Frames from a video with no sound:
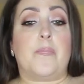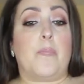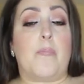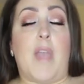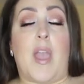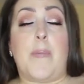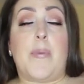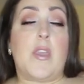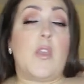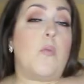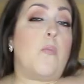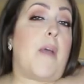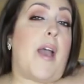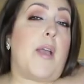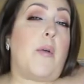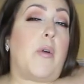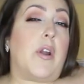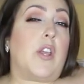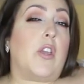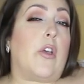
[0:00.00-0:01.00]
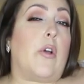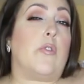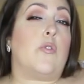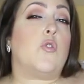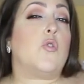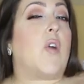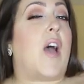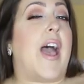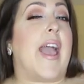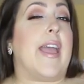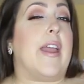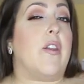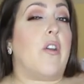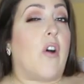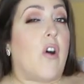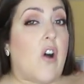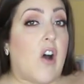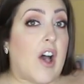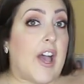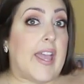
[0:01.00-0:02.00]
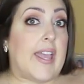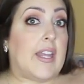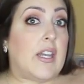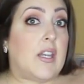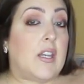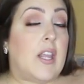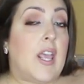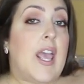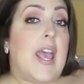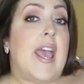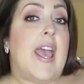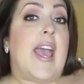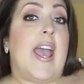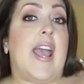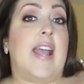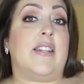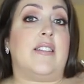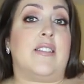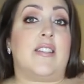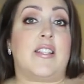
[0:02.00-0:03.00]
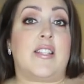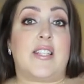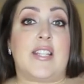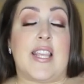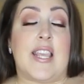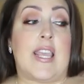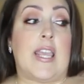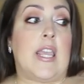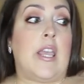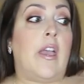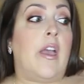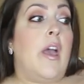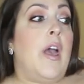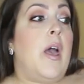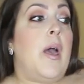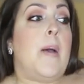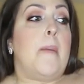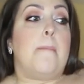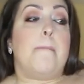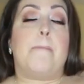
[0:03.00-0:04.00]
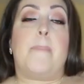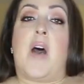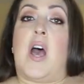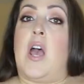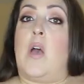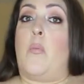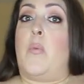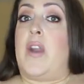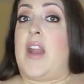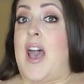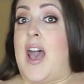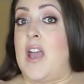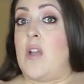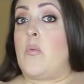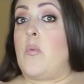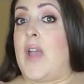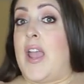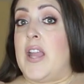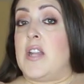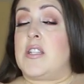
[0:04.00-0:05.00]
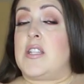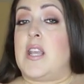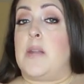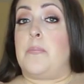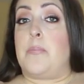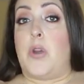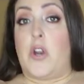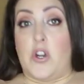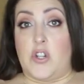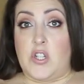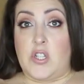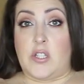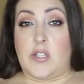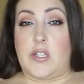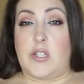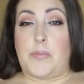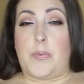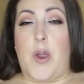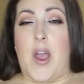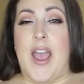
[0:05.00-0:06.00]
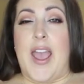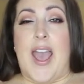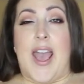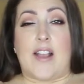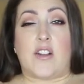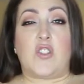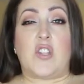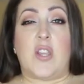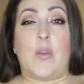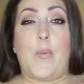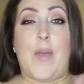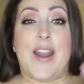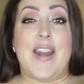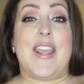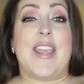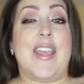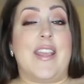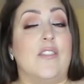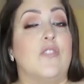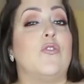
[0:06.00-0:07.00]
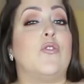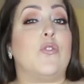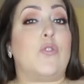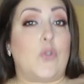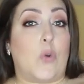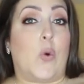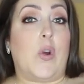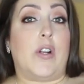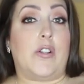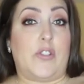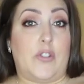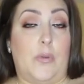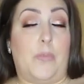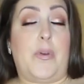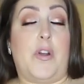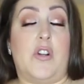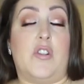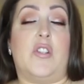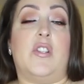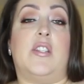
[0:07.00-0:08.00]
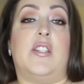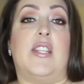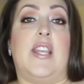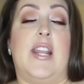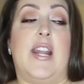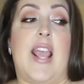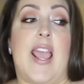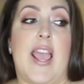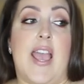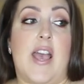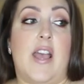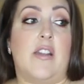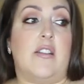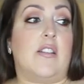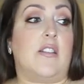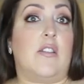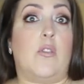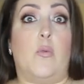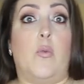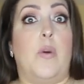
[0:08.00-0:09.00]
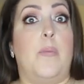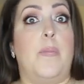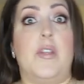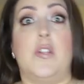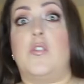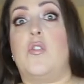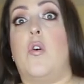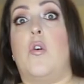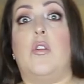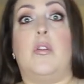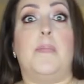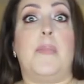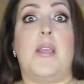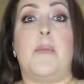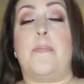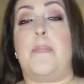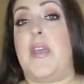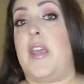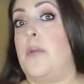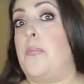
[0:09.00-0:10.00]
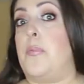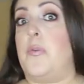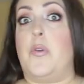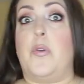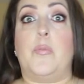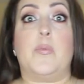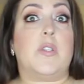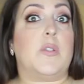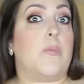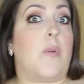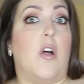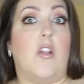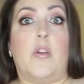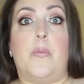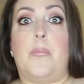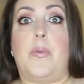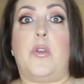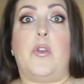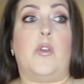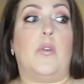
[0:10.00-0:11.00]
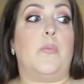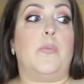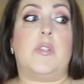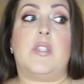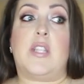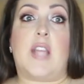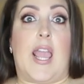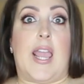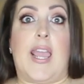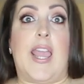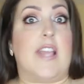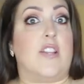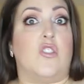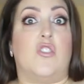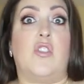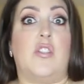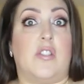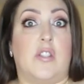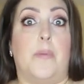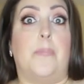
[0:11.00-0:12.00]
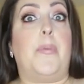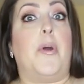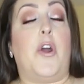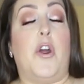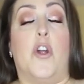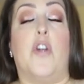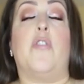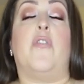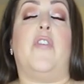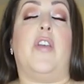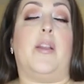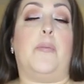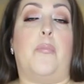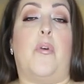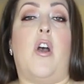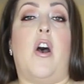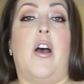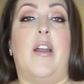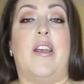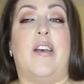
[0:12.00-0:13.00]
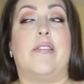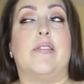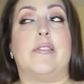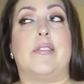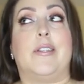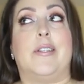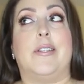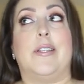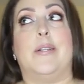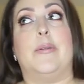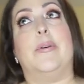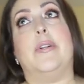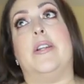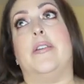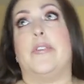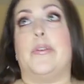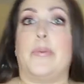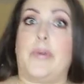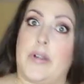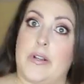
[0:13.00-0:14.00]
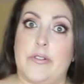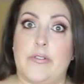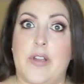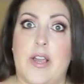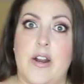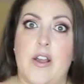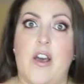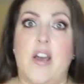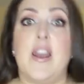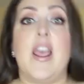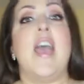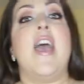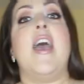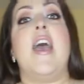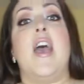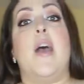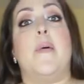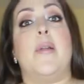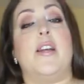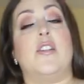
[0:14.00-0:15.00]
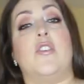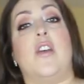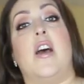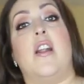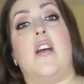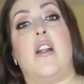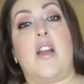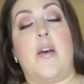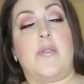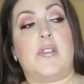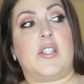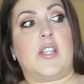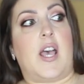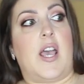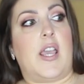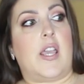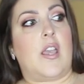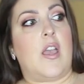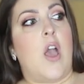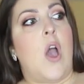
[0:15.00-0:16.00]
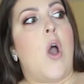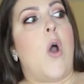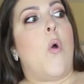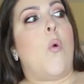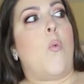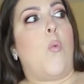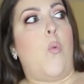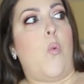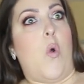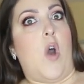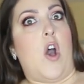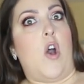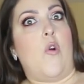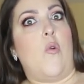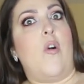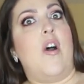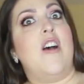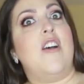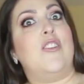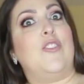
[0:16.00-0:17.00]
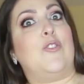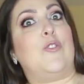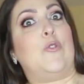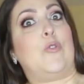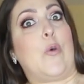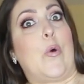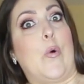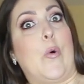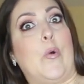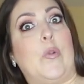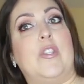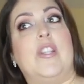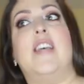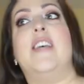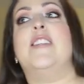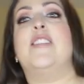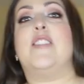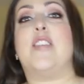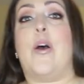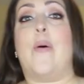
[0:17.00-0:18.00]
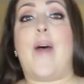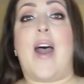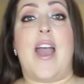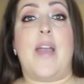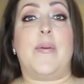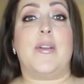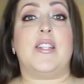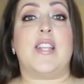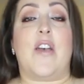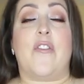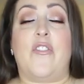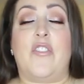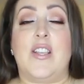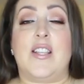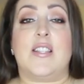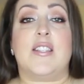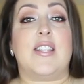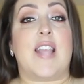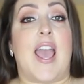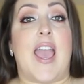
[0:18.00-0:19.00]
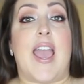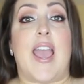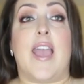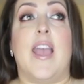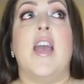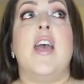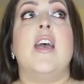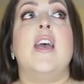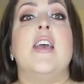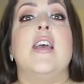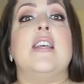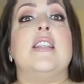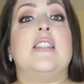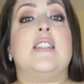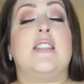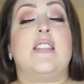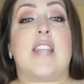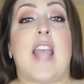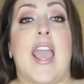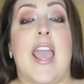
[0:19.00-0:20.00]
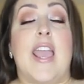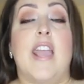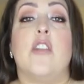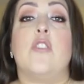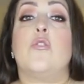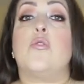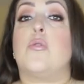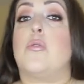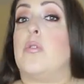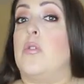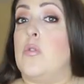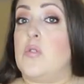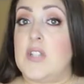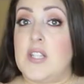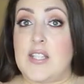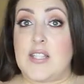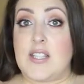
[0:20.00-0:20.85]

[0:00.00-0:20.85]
maybe you might want to go try it on and see. But when I went and purchased this bra, I actually went in store to purchase it, and the woman told me big boobs, smaller boobs, like, it's just the perfect bra. And I was like, you know, whatever, we're gonna try it on. And when I tried it on, I was like, whoa, sold. So I would definitely say stay true to